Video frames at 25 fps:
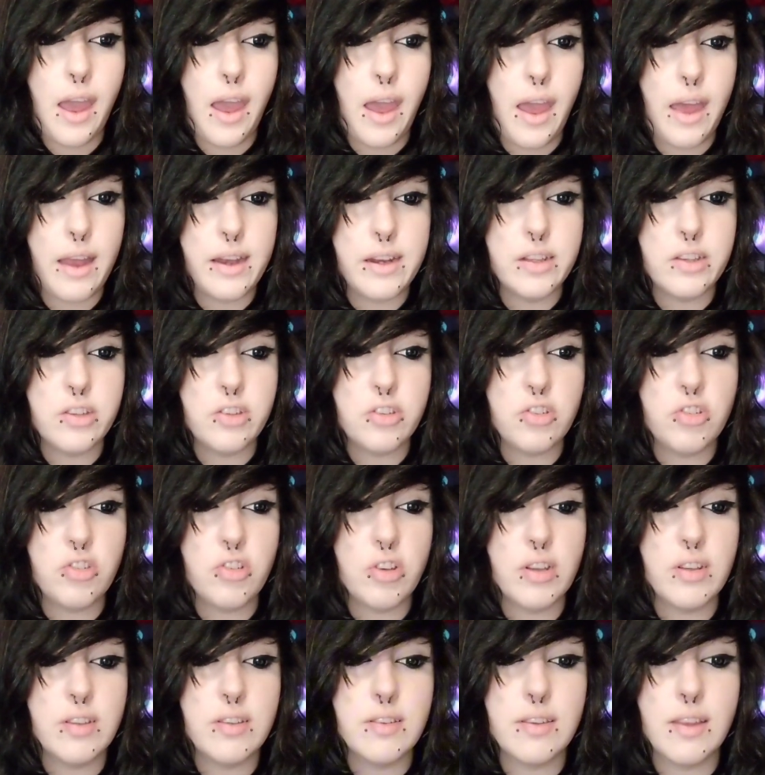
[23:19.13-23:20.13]
and it's
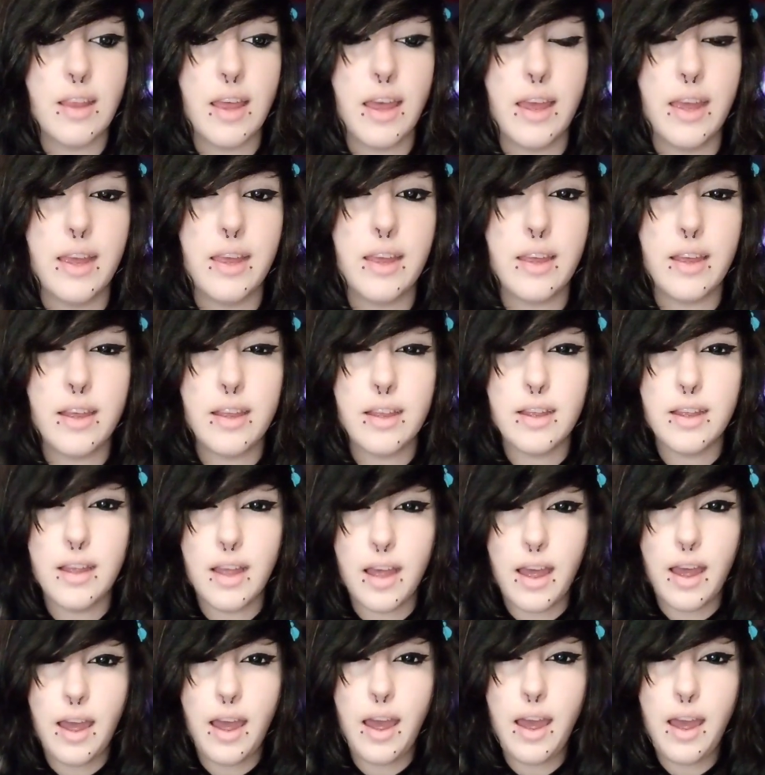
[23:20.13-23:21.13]
just like,
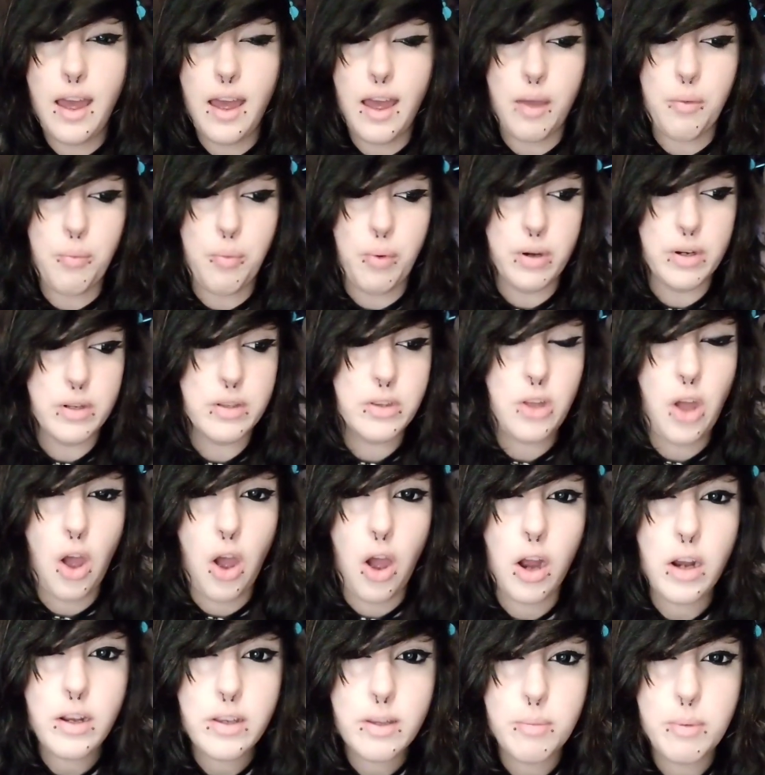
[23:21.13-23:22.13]
I want to
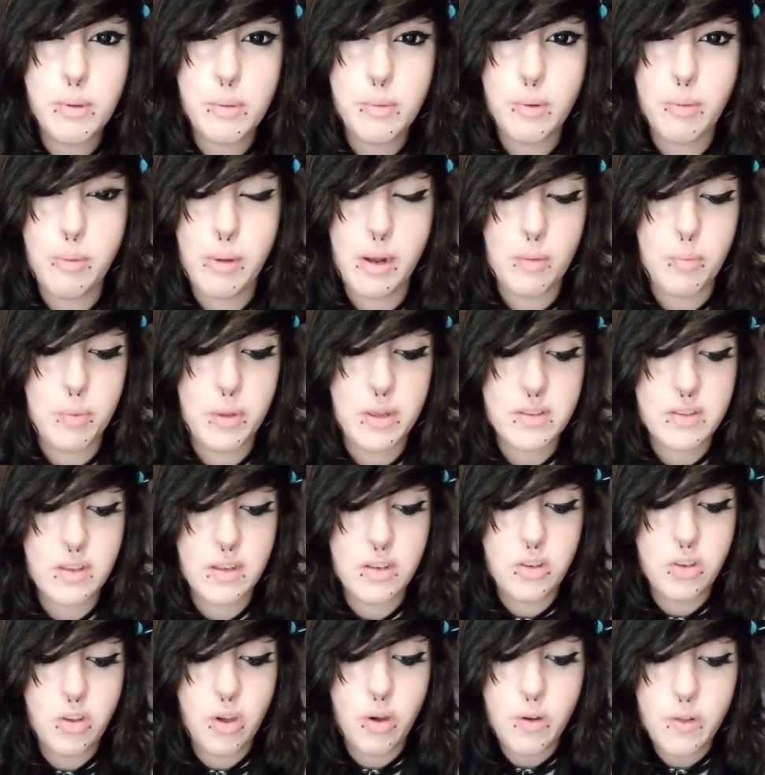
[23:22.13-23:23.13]
talk to people about it because I
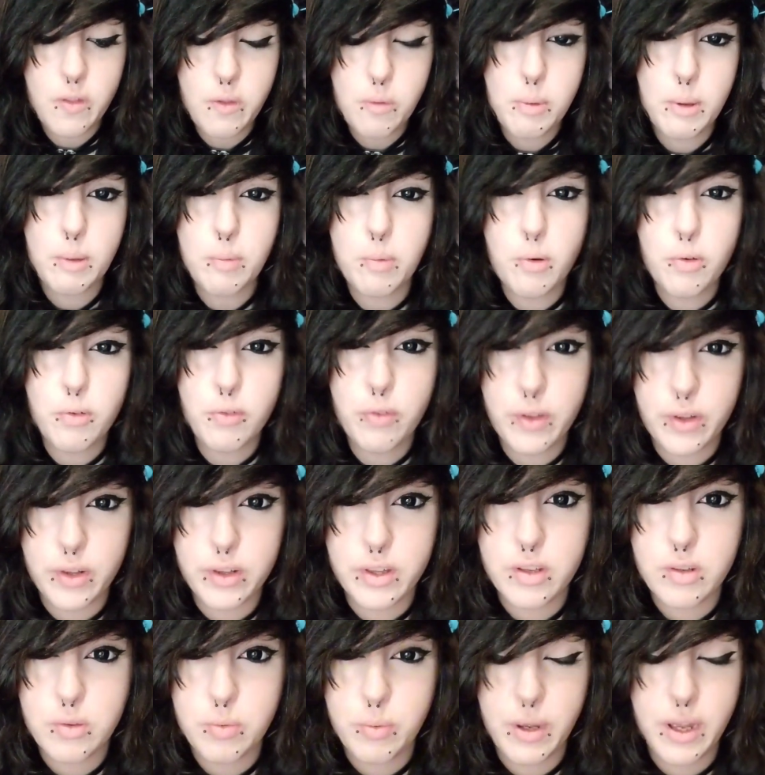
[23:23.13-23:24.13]
know other people feel
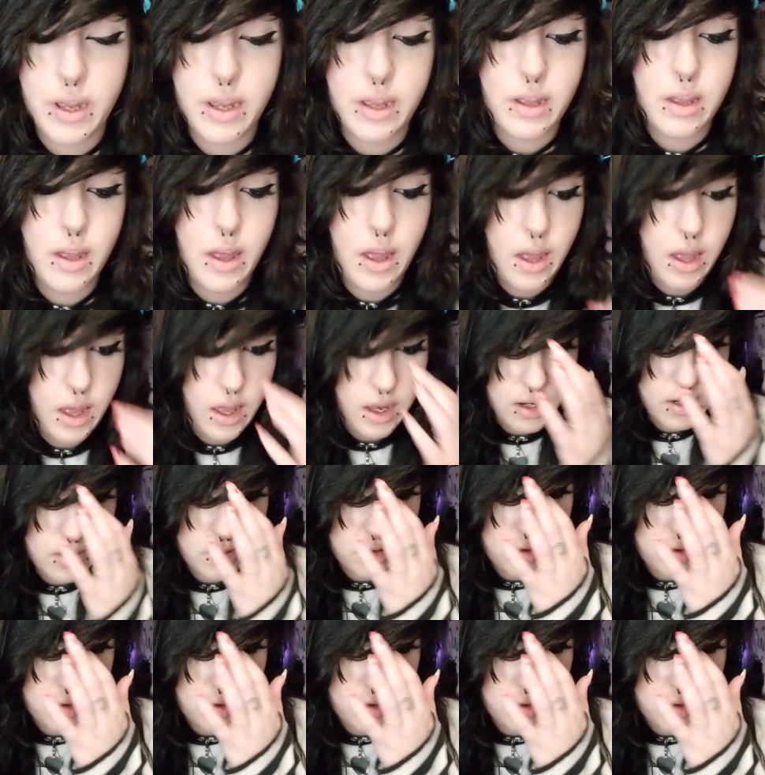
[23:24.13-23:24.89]
this way, and I